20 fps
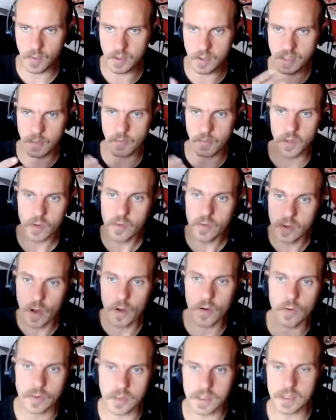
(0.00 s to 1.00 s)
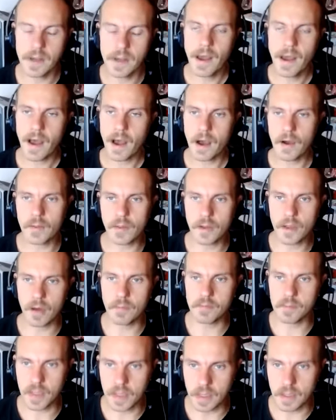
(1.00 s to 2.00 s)
with someone who knows how the
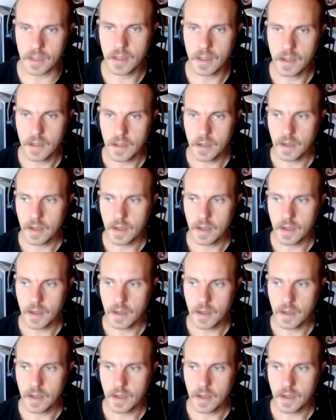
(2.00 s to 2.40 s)
company